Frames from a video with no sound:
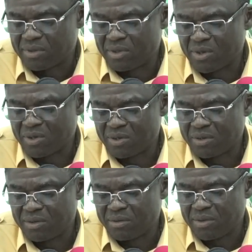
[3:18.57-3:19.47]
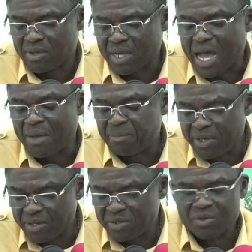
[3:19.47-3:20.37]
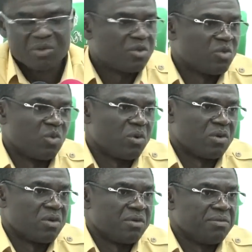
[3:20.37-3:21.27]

done ab initio not to work,